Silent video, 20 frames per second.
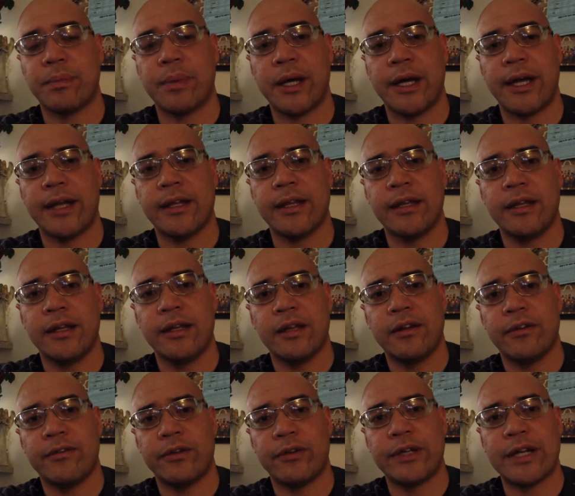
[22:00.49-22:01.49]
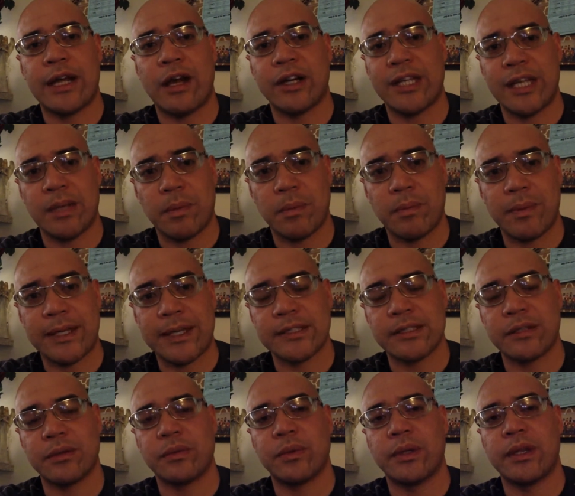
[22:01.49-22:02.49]
But for now, I'll keep it
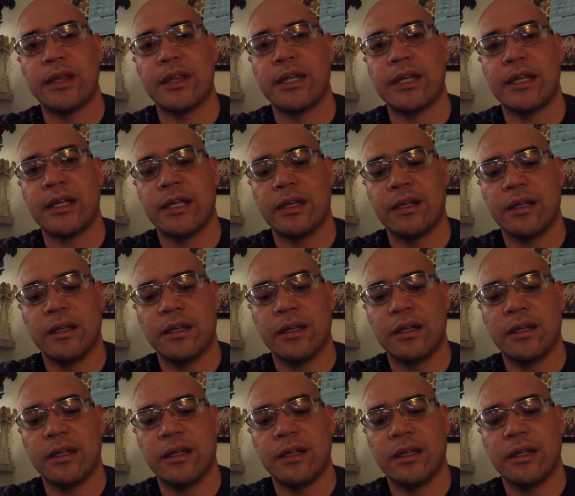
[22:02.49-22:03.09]
basic with the